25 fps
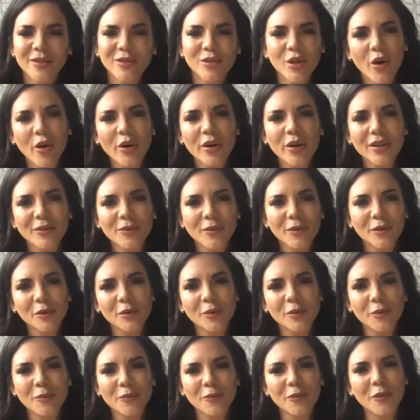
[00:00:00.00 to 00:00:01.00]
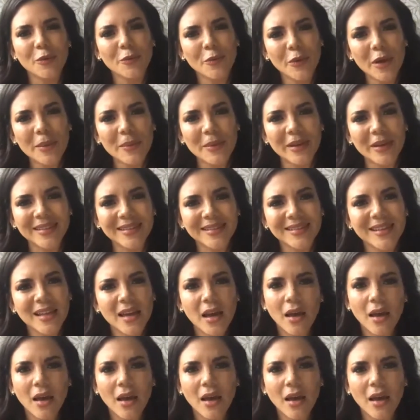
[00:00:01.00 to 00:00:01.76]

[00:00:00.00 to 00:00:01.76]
no, it's for women.